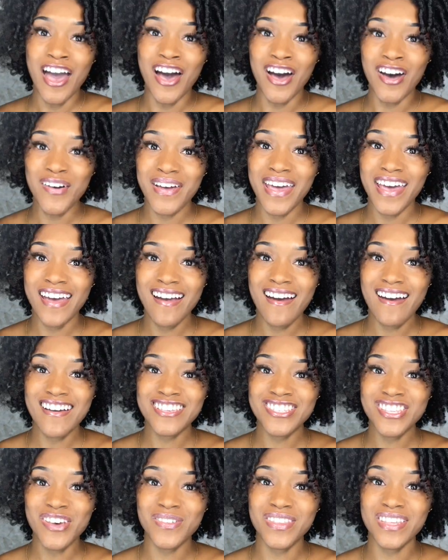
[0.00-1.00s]
Okay
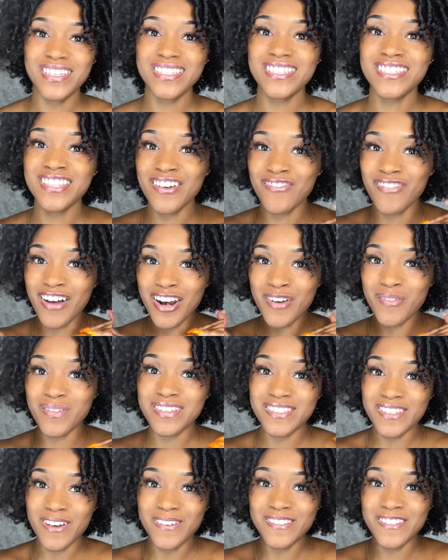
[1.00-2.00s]
guys, so this is the final
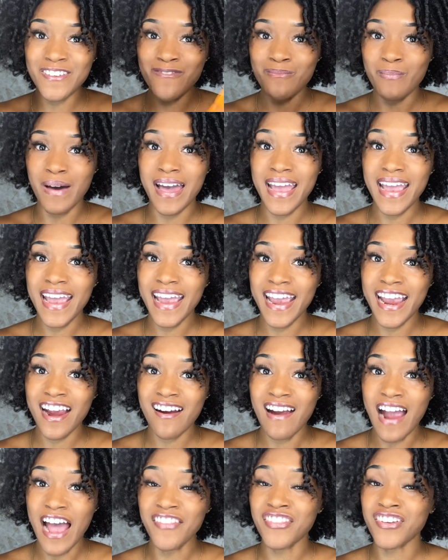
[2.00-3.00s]
results of my hair
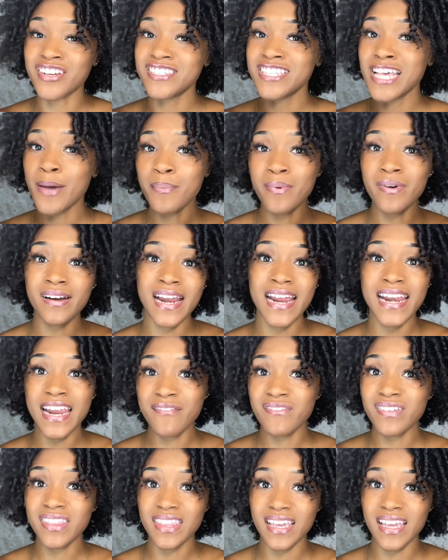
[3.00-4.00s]
after separating
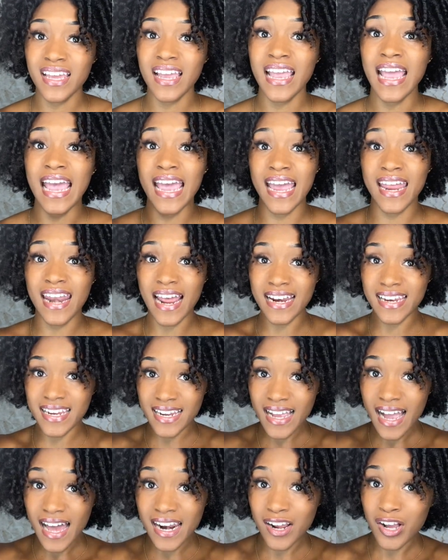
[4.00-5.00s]
everything, and I did
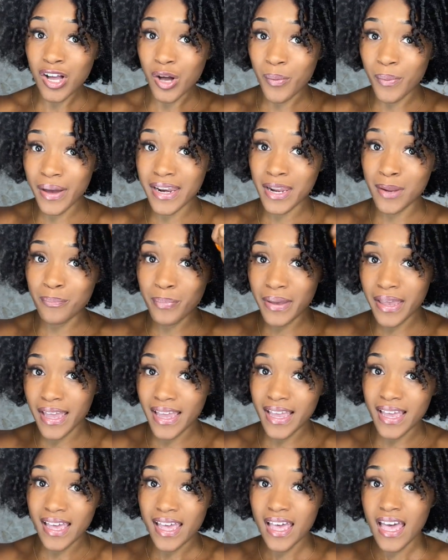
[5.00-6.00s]
kind of go in and
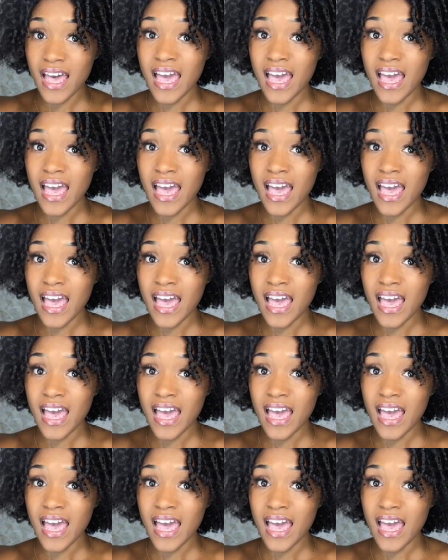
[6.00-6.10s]
pick